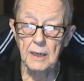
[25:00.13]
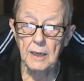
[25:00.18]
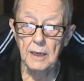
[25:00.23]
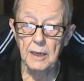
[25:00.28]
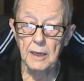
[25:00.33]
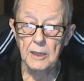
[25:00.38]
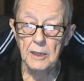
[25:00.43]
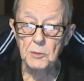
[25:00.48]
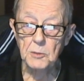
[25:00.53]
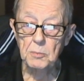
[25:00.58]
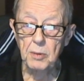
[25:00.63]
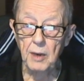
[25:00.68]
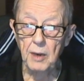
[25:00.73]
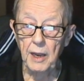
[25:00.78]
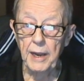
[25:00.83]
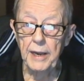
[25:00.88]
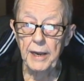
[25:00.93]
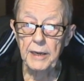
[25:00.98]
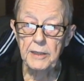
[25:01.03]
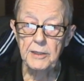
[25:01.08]
Is
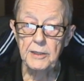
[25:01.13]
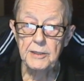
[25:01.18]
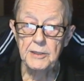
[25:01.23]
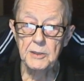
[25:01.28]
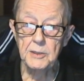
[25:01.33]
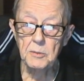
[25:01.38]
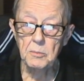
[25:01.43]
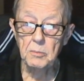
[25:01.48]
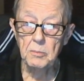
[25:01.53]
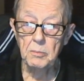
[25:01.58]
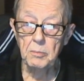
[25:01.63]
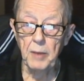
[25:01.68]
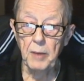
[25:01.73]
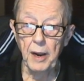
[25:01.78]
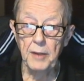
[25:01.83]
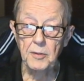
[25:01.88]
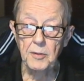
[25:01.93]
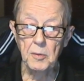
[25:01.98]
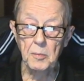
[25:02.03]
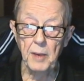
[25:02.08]
Planck's
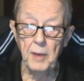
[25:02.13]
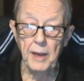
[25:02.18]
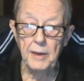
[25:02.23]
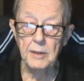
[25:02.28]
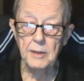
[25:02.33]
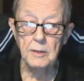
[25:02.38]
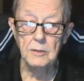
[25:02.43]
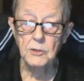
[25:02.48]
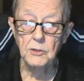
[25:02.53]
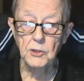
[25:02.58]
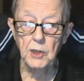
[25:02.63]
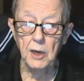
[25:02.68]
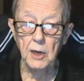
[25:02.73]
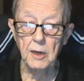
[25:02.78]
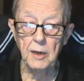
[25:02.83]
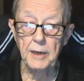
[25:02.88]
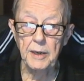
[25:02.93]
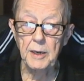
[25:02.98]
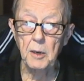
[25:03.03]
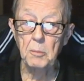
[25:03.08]
mathematical
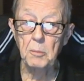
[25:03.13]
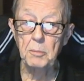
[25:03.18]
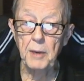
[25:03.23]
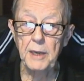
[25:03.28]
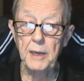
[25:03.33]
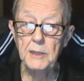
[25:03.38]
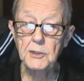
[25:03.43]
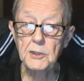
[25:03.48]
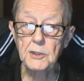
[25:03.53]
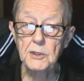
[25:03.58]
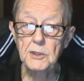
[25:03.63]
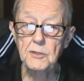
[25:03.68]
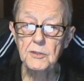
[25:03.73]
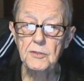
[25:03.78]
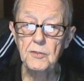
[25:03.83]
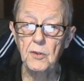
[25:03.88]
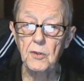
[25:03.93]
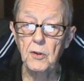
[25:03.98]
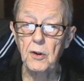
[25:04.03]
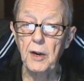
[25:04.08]
juggling a basis
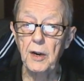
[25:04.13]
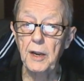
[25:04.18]
for a